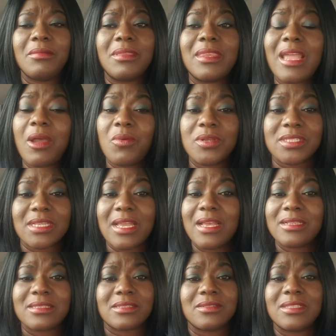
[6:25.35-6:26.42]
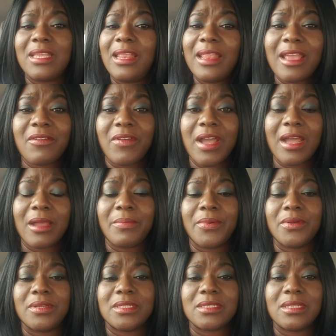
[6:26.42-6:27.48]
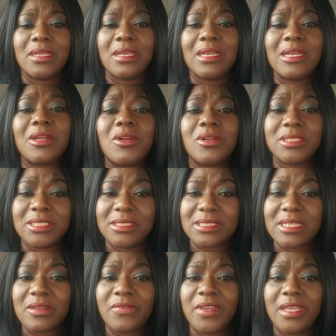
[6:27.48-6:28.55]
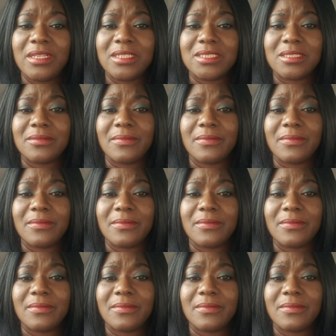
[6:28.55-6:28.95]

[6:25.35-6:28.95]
That was cancelled. It never happened. God intervened.